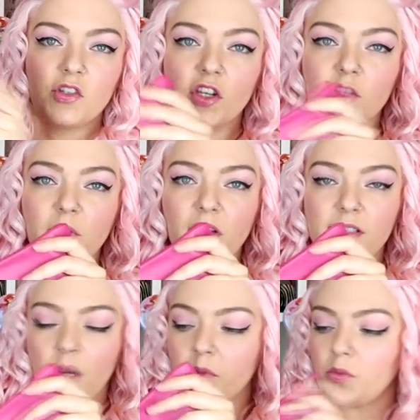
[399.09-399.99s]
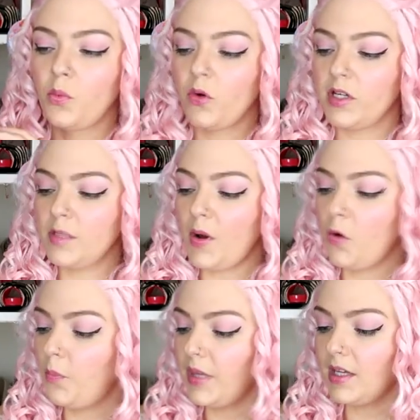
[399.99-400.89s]
just because I was worried
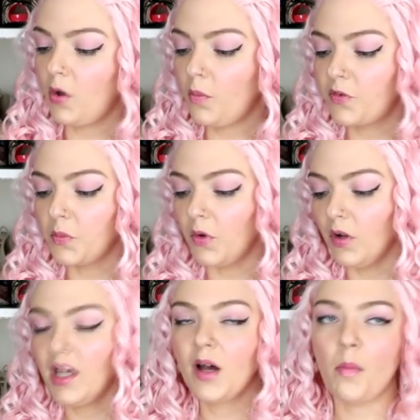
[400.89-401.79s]
about being comfortable.